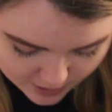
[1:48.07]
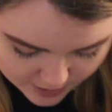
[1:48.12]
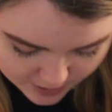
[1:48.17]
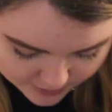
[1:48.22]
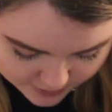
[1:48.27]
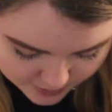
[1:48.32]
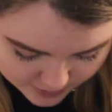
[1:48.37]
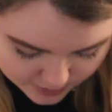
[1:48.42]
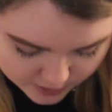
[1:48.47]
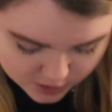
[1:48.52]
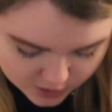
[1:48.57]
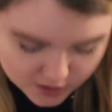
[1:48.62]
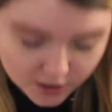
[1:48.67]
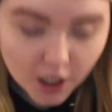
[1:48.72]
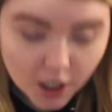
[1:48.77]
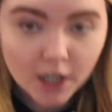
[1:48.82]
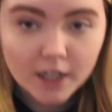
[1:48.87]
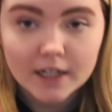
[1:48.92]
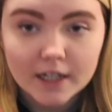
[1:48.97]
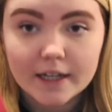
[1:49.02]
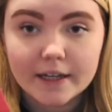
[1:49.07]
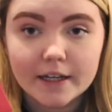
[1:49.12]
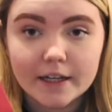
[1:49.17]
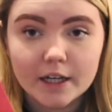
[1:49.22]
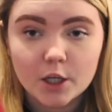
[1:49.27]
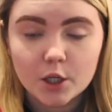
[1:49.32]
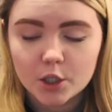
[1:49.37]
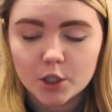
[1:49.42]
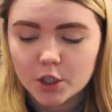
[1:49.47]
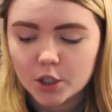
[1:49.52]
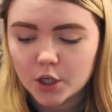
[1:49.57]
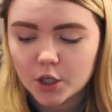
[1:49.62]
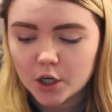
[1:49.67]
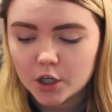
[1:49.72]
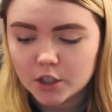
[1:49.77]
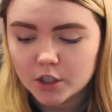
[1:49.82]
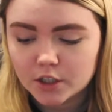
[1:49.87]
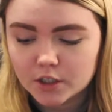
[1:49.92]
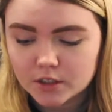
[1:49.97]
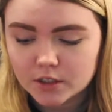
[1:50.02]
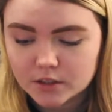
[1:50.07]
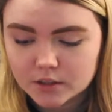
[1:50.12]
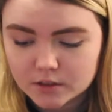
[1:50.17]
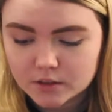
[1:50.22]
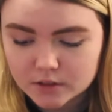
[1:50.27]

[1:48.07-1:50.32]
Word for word: And then I just got a card.